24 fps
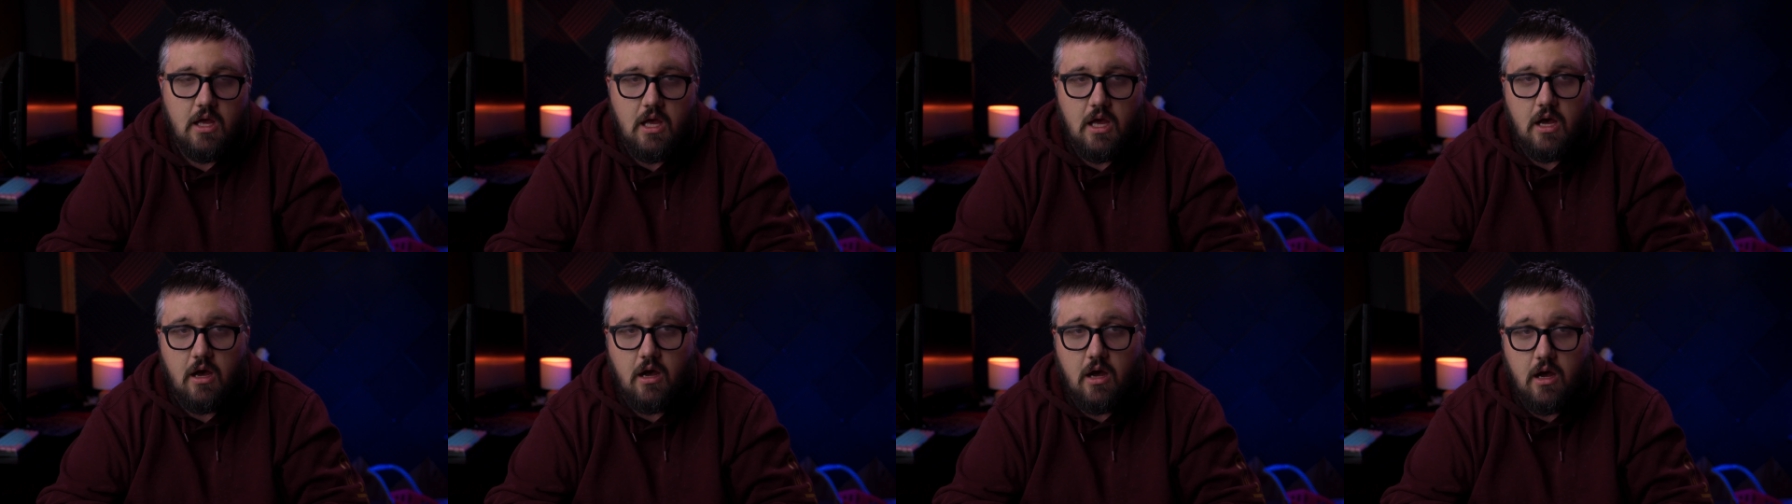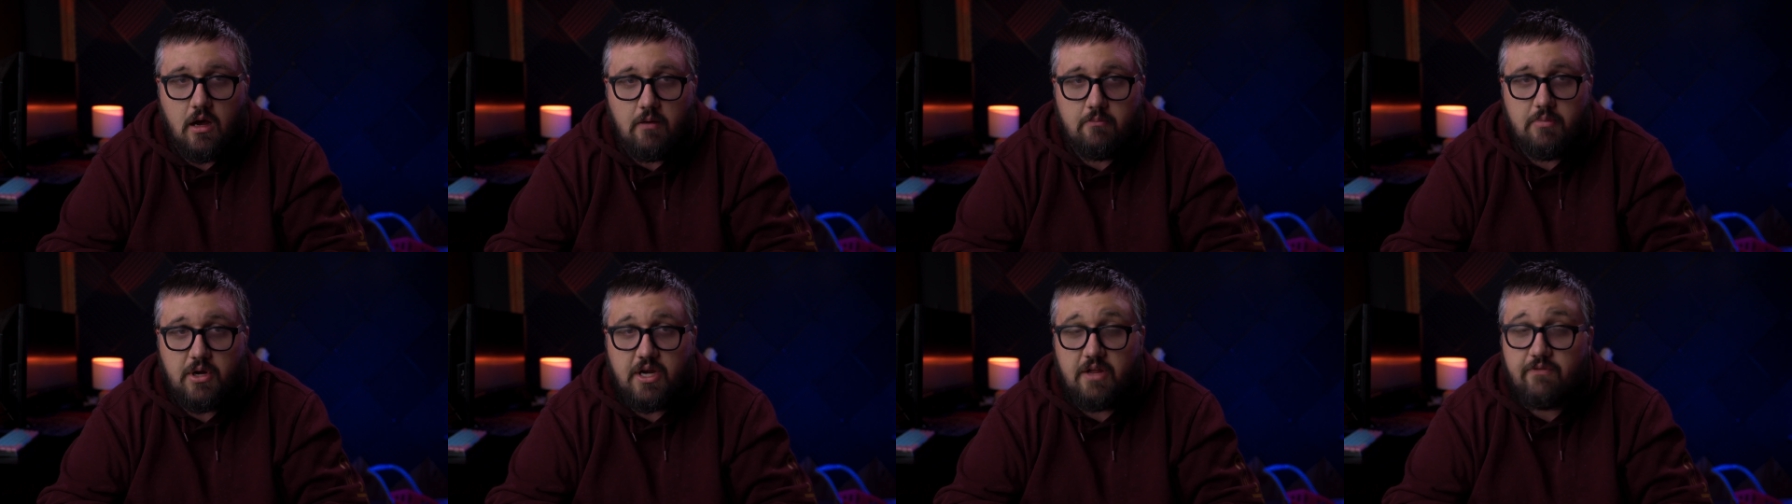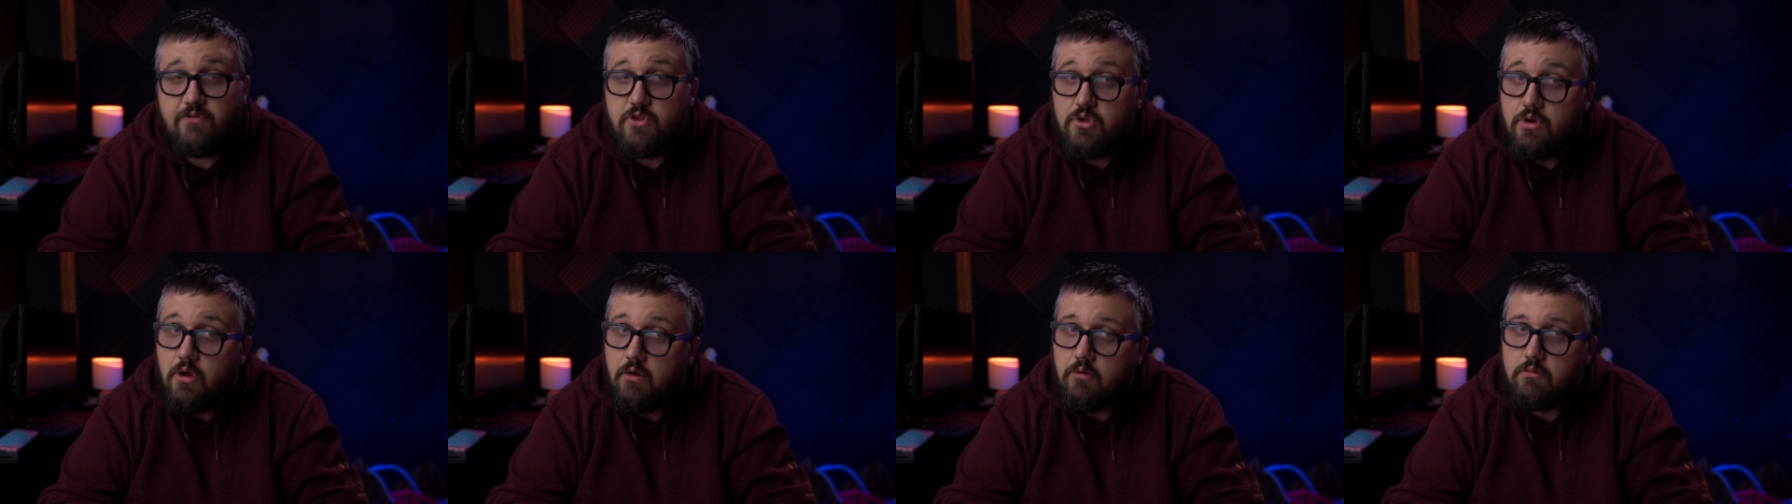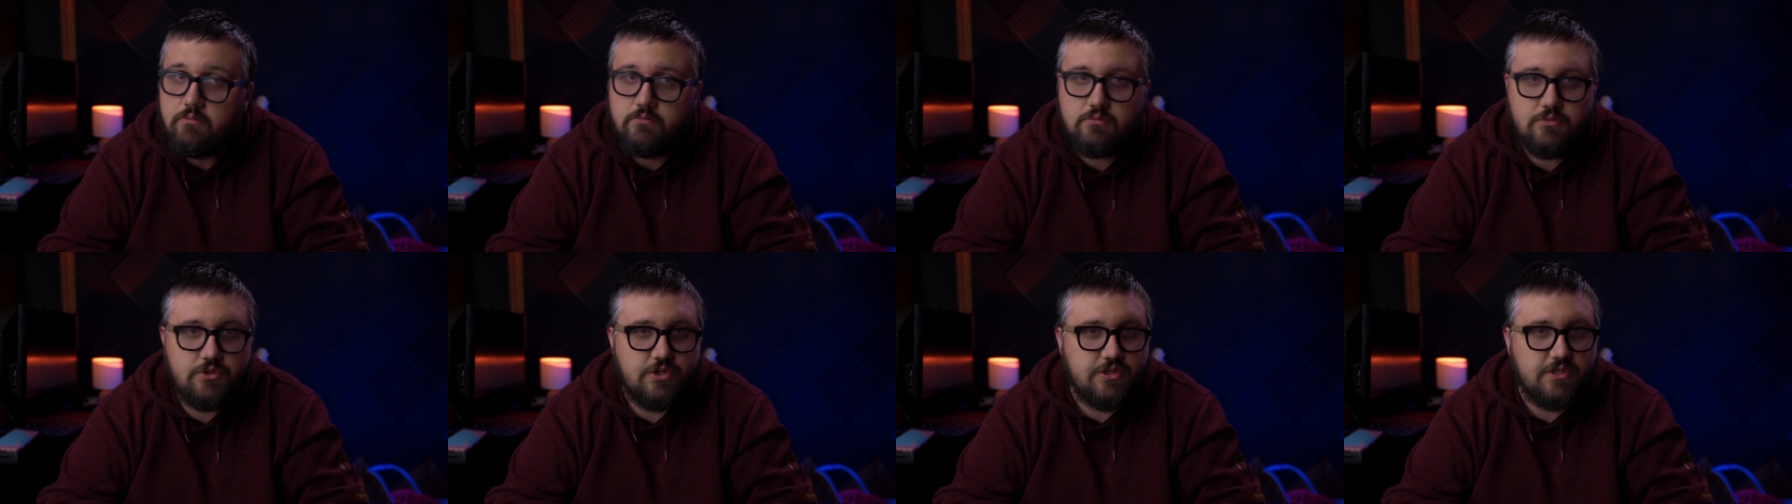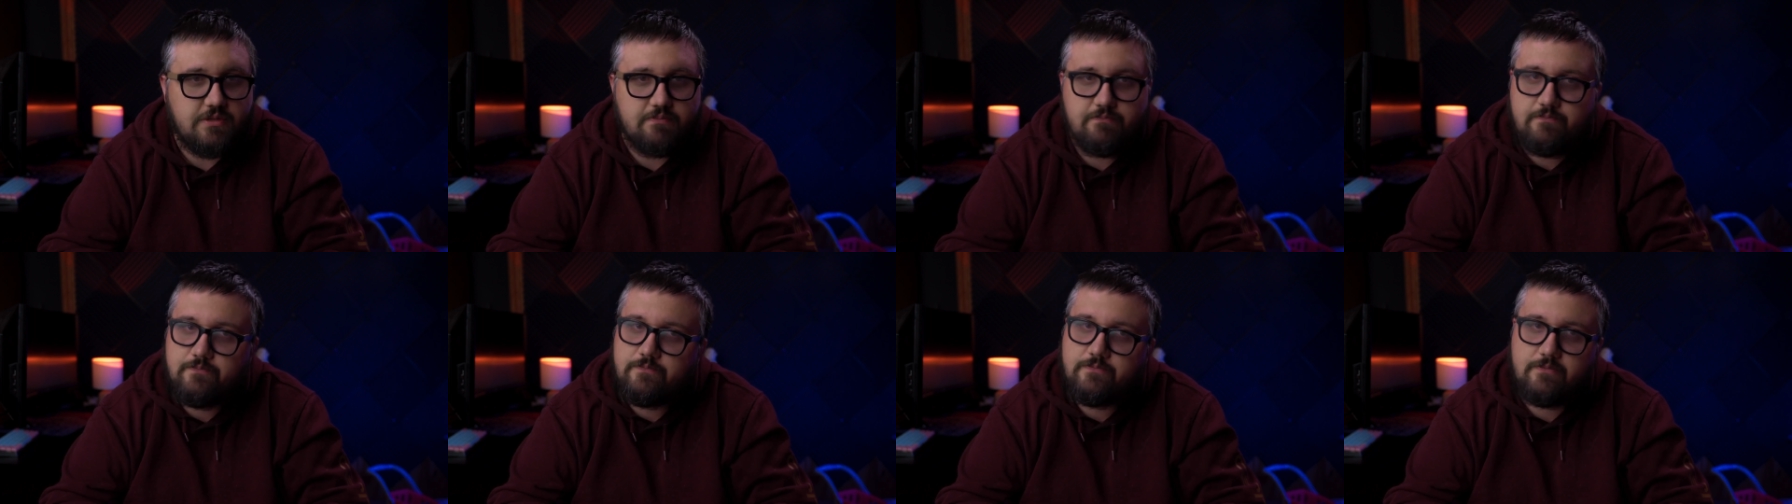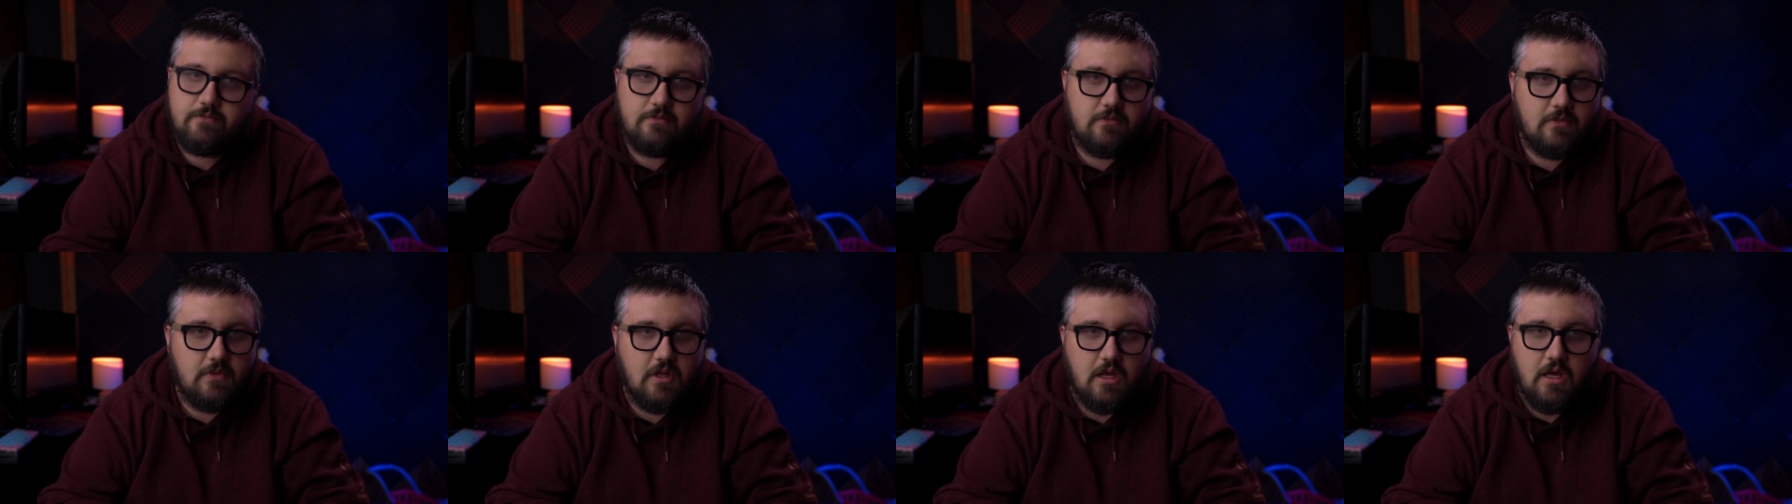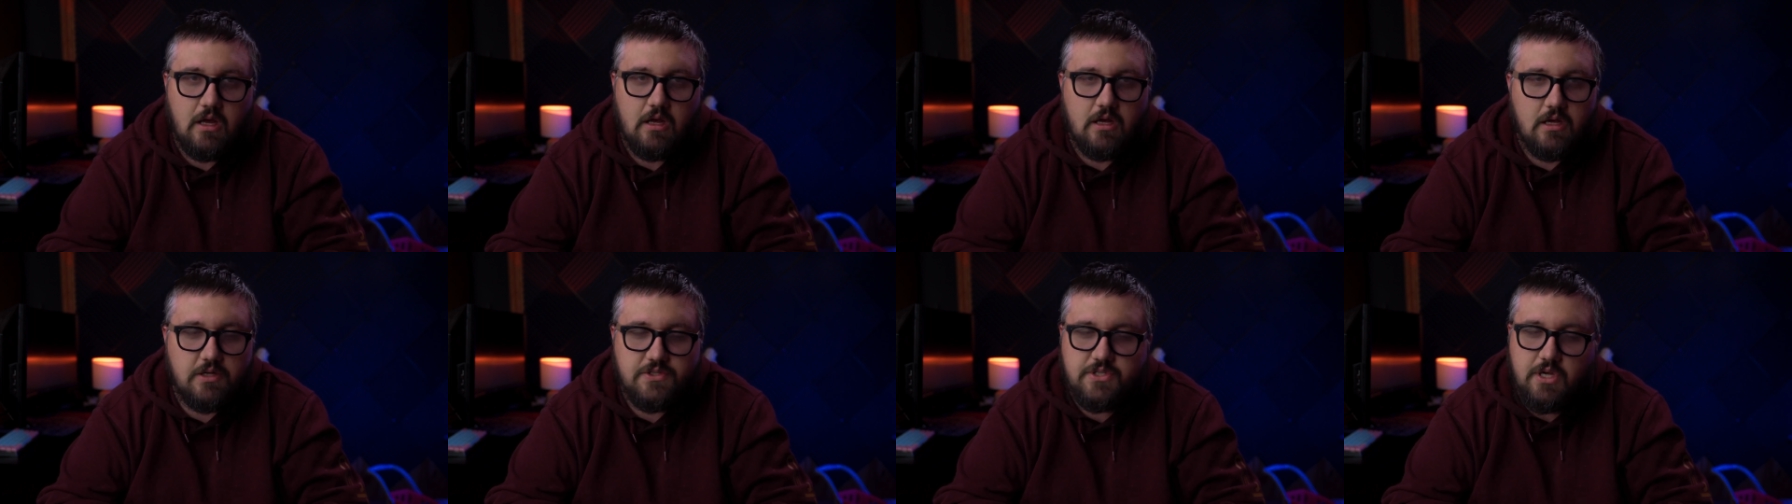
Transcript: Uh, but if you don't, just a